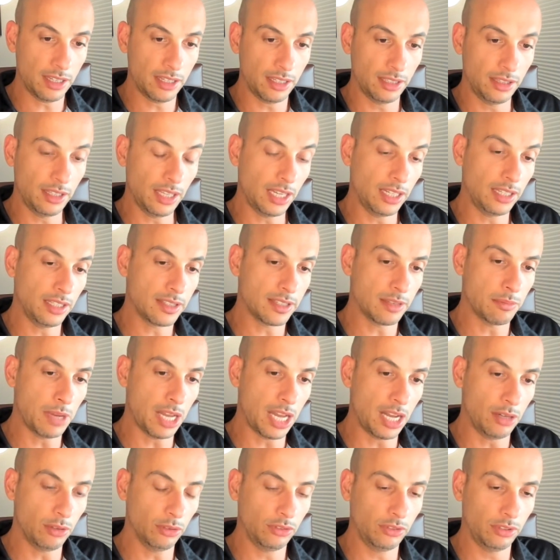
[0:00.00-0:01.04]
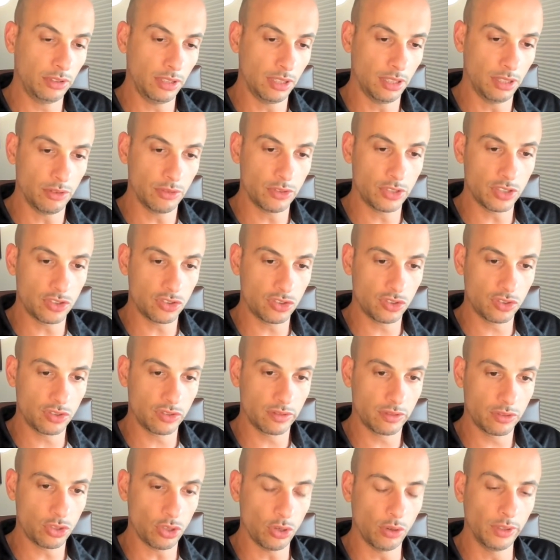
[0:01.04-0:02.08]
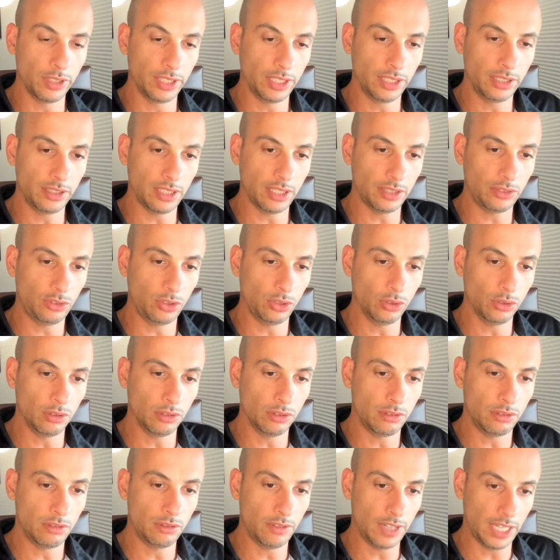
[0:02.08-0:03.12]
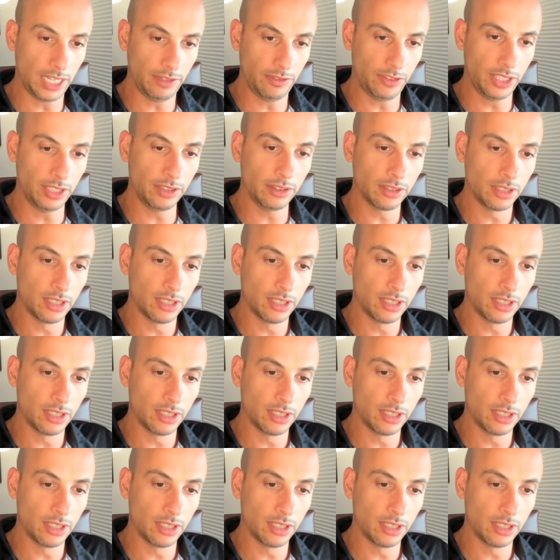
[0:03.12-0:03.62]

And then it's about, just showing that you're relevant.